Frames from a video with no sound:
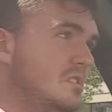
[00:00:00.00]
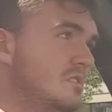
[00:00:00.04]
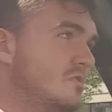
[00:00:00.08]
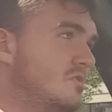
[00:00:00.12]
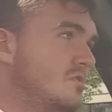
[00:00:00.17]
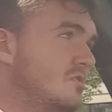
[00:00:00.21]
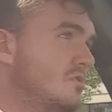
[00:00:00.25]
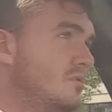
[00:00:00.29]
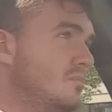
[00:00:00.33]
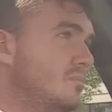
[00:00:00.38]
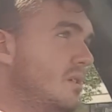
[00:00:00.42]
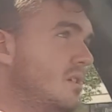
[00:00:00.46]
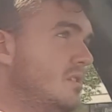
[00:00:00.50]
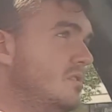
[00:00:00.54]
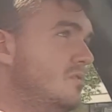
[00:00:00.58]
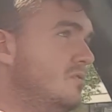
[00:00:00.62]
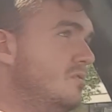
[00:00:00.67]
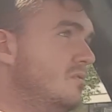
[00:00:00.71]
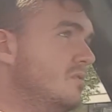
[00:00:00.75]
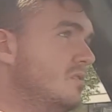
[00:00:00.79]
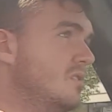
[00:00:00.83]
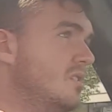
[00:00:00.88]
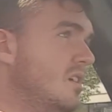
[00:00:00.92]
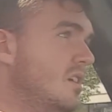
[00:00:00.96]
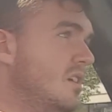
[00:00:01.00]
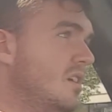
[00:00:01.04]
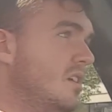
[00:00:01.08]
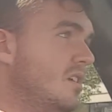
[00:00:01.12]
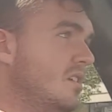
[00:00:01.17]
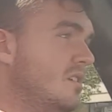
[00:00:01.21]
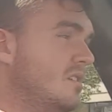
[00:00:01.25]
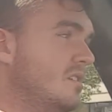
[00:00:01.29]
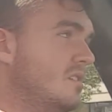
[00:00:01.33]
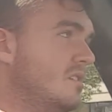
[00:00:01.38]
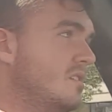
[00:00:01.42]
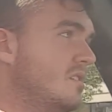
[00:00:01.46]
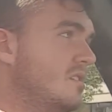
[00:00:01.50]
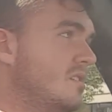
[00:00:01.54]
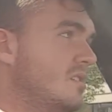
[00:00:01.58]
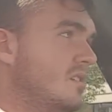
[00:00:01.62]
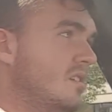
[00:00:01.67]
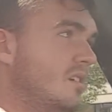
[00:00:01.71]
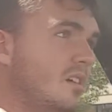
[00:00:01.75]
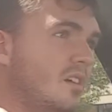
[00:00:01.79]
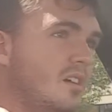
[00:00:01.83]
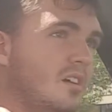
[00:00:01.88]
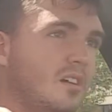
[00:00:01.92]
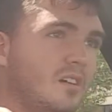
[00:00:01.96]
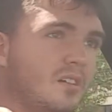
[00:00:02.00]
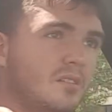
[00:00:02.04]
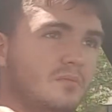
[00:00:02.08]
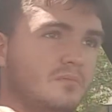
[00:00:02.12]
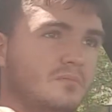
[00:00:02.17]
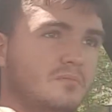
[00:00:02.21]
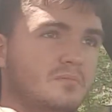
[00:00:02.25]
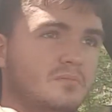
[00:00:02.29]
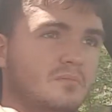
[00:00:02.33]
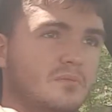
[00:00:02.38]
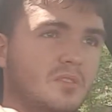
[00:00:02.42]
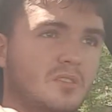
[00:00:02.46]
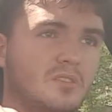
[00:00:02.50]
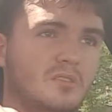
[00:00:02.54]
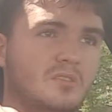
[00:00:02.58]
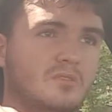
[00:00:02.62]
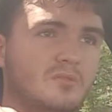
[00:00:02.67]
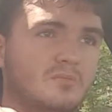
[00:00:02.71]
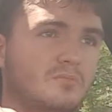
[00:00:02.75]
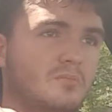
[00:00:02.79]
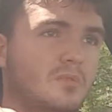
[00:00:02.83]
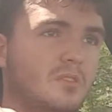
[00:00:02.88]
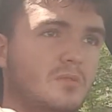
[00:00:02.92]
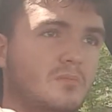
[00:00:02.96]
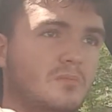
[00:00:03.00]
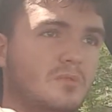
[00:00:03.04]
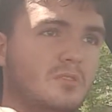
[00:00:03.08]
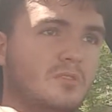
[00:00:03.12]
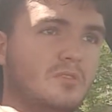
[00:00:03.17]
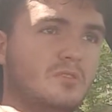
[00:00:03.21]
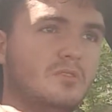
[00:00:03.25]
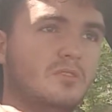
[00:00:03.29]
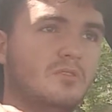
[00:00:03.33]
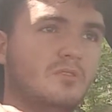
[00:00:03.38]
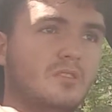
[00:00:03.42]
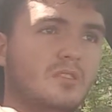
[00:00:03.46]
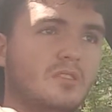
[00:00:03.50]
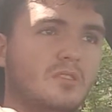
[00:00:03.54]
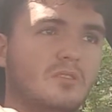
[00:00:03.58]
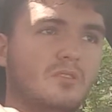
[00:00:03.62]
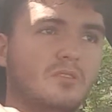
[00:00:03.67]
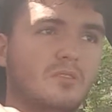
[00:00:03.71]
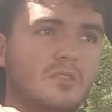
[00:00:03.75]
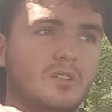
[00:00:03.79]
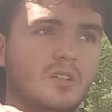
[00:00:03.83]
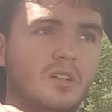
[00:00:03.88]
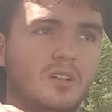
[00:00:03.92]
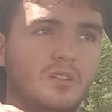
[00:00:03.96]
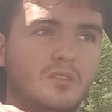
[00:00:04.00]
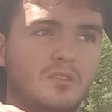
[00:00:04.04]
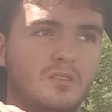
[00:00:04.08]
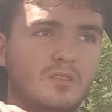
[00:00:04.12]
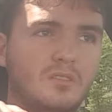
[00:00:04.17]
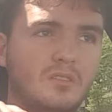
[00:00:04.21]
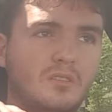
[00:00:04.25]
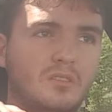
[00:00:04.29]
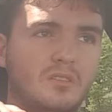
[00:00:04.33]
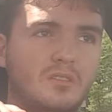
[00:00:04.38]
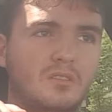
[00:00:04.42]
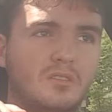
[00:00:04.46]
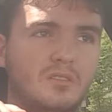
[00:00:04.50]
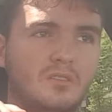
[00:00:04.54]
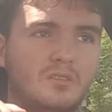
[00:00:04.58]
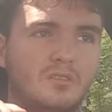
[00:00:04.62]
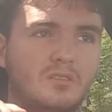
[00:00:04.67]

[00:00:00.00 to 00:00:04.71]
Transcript: so by doing that, there's pretty much no heat going down there at all.